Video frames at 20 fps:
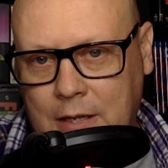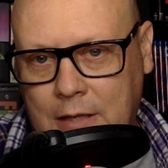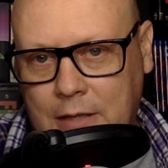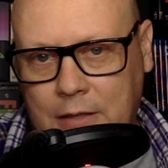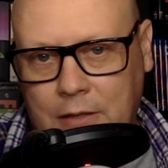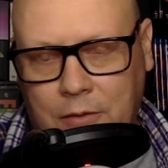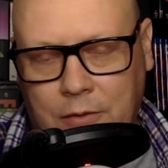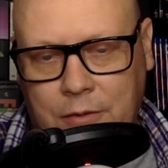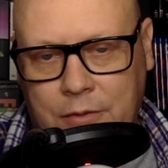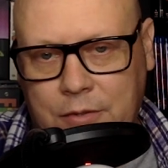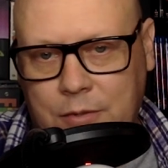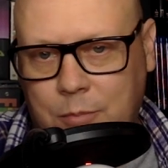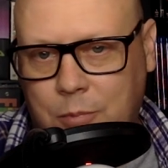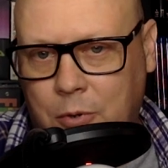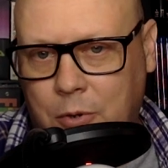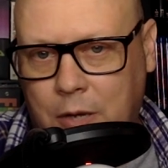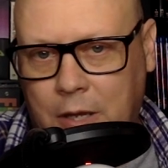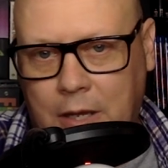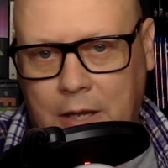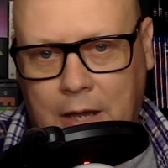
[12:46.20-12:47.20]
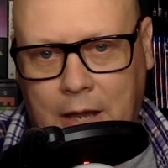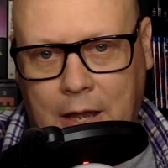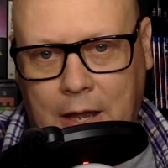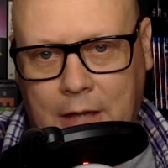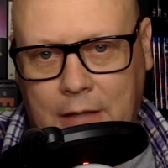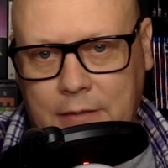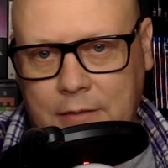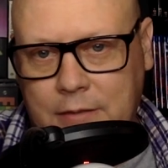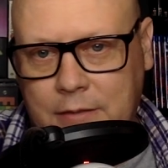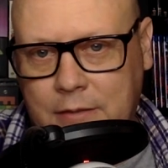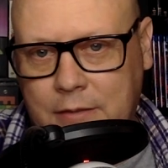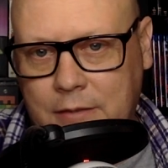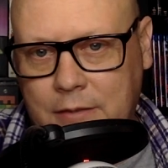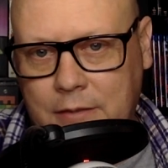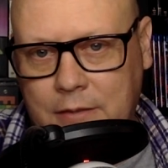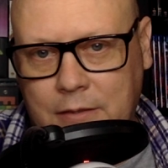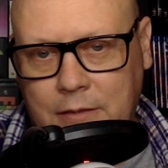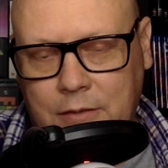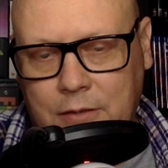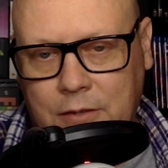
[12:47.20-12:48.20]
you know, the supporting cast,
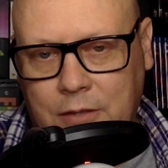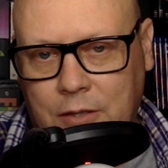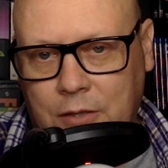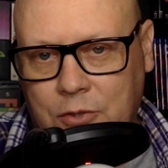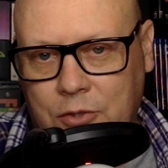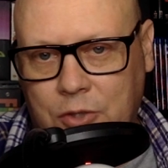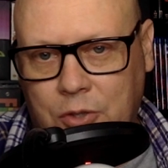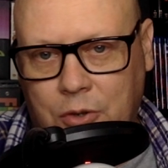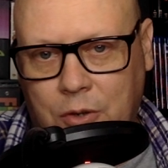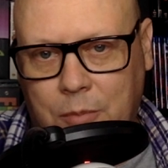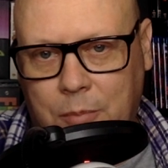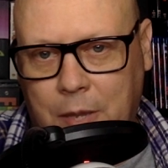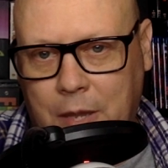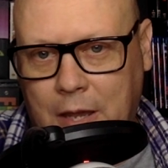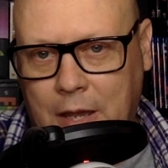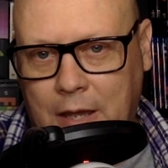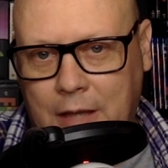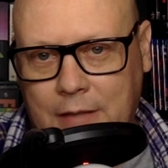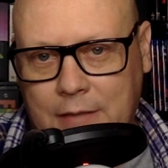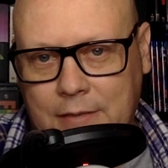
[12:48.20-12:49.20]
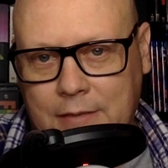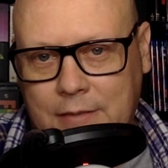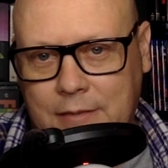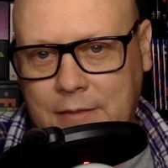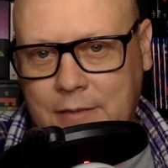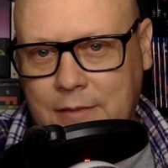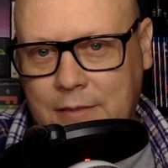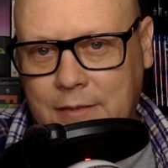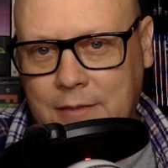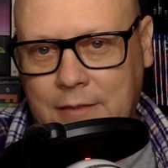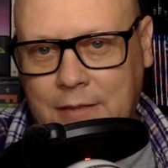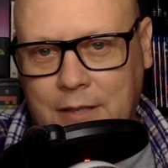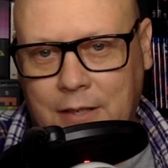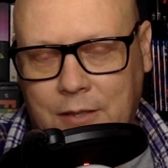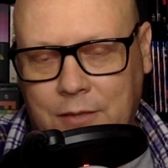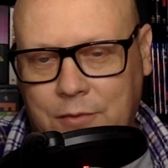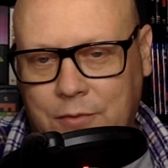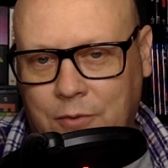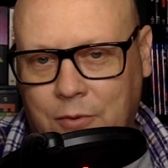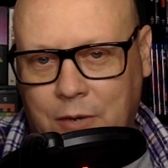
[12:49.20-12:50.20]
you know, Joey Pants,
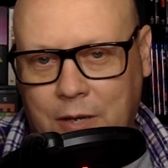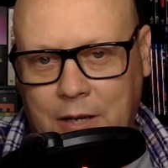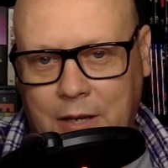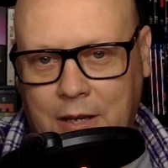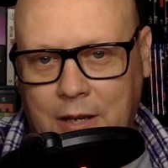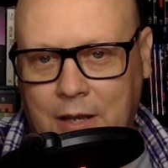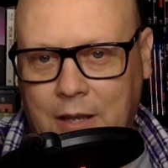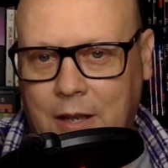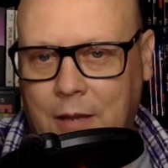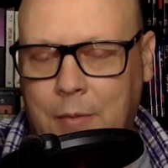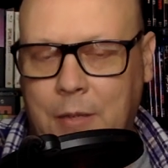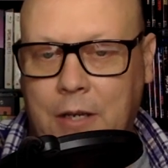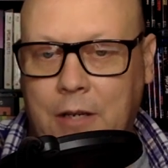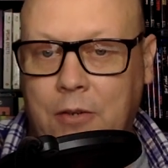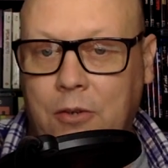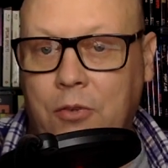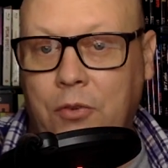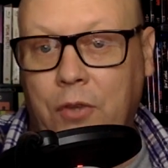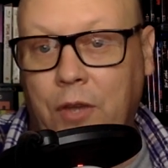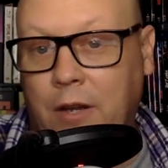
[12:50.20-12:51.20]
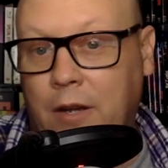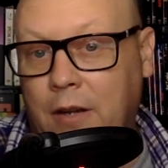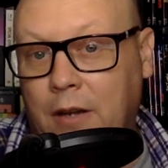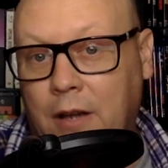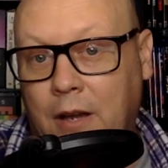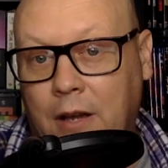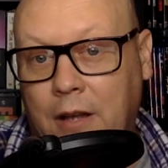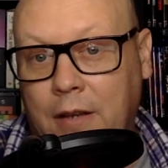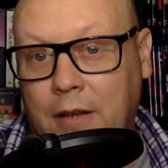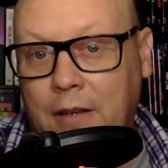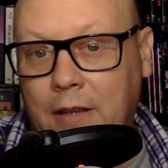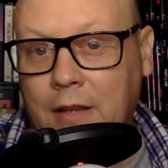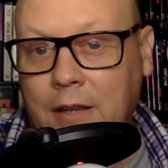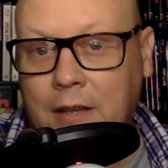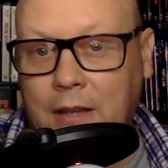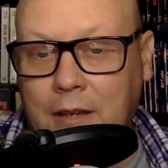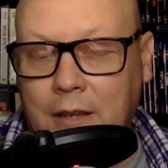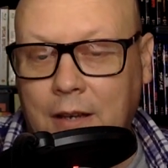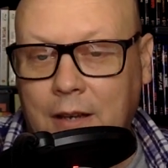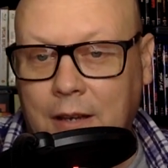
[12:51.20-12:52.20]
Dennis Farina. I mean, it goes on and on.
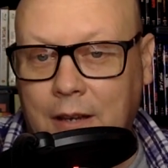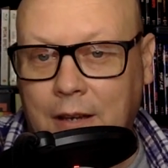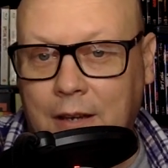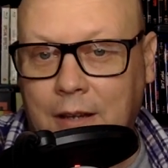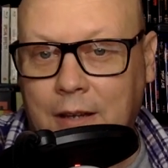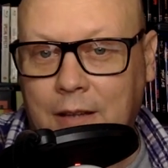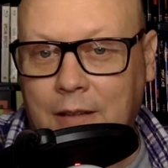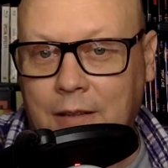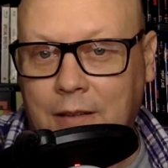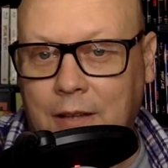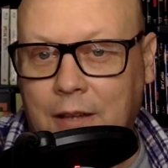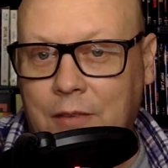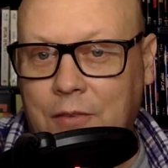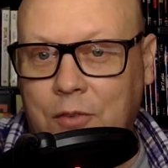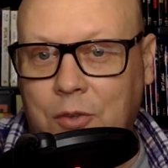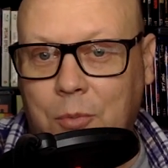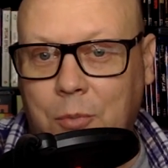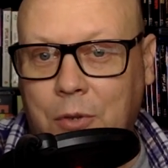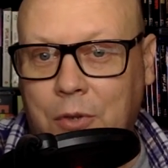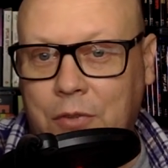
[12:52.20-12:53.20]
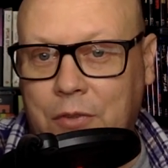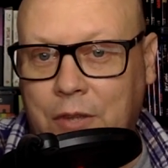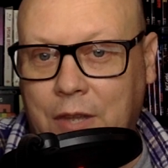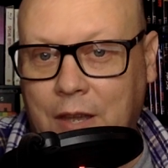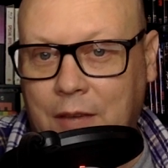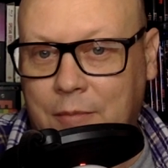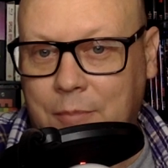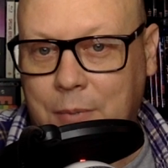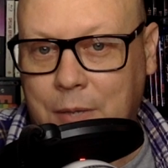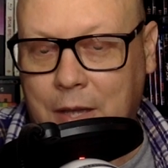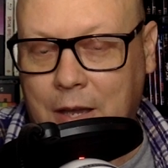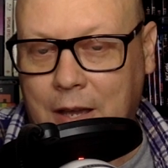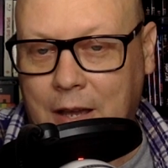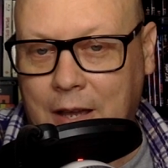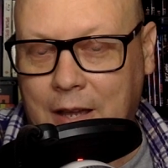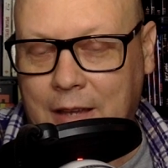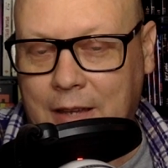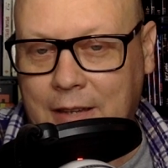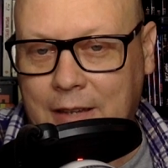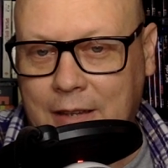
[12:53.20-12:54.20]
Alonzo Mosley,
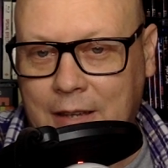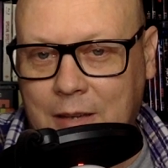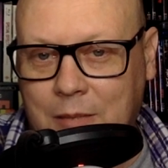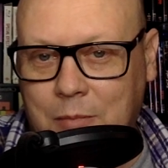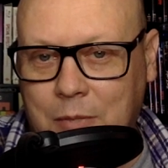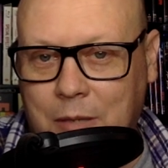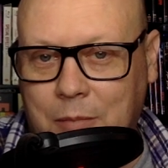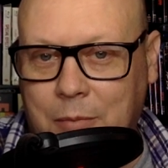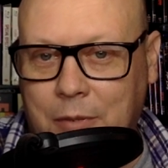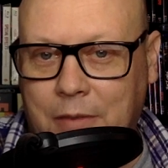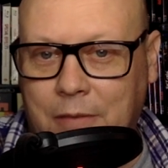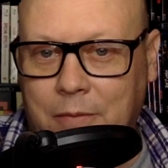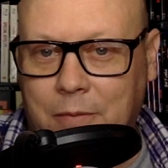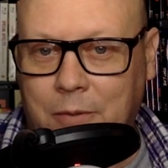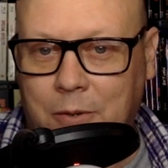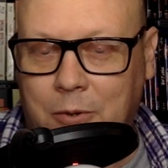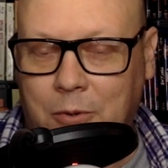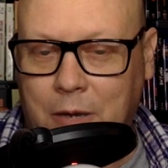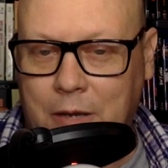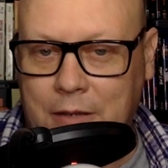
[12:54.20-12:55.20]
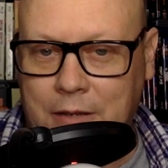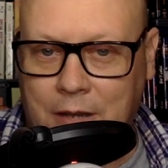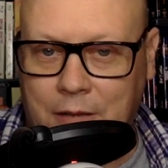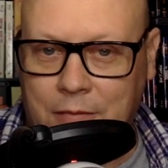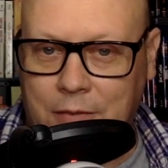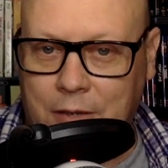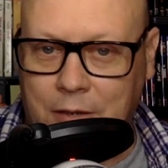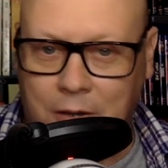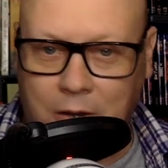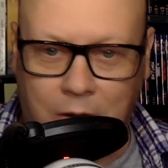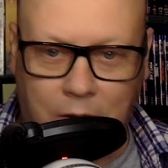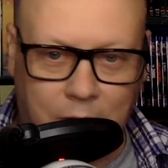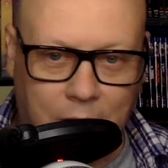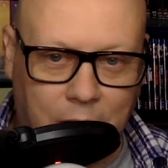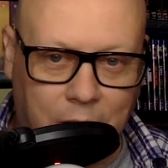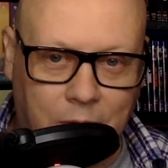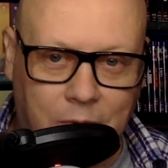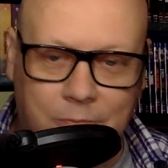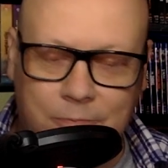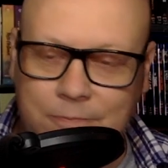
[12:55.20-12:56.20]
FBI, played by the great Yaphet
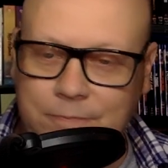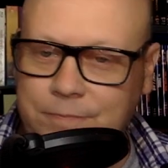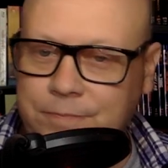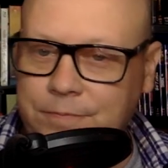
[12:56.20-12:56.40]
Kotto.